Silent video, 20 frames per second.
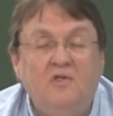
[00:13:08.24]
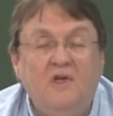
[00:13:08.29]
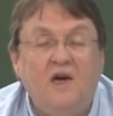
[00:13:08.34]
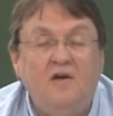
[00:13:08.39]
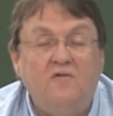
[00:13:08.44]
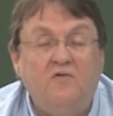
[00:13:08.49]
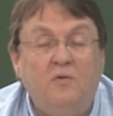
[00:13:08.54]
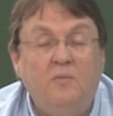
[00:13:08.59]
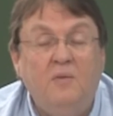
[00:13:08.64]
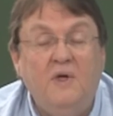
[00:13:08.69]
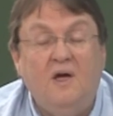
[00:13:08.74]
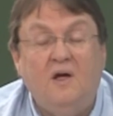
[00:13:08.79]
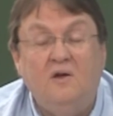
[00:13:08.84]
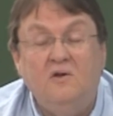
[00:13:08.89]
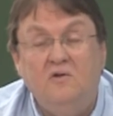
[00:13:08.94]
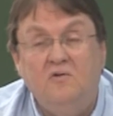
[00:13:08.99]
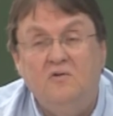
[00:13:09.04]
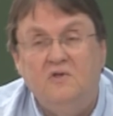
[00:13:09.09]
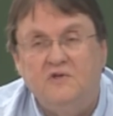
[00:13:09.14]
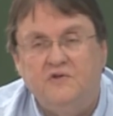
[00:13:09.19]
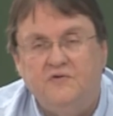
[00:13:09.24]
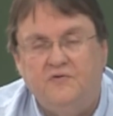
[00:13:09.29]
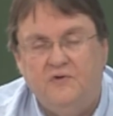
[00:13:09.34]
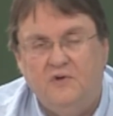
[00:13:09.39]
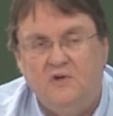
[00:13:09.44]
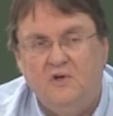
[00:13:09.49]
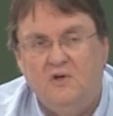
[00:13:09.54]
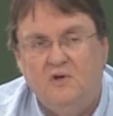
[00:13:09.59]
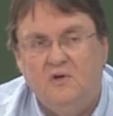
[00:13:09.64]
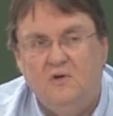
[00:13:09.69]
do that for me, I'll do this
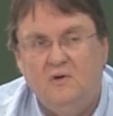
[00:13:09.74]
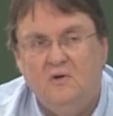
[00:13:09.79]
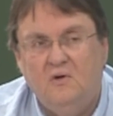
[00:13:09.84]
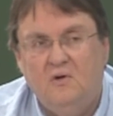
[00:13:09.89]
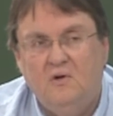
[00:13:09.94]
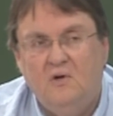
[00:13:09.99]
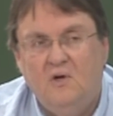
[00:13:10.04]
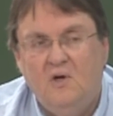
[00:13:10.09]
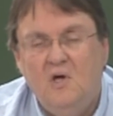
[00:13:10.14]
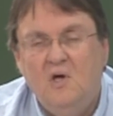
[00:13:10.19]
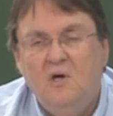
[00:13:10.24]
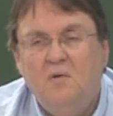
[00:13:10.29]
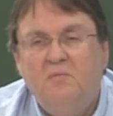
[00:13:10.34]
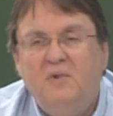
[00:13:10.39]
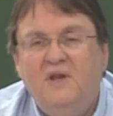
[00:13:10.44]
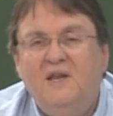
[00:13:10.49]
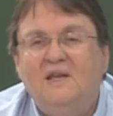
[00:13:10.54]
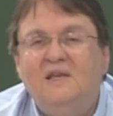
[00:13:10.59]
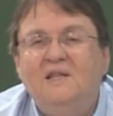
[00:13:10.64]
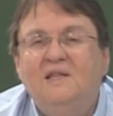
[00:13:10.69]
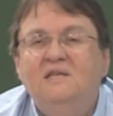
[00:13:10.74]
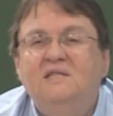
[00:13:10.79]
for you." But at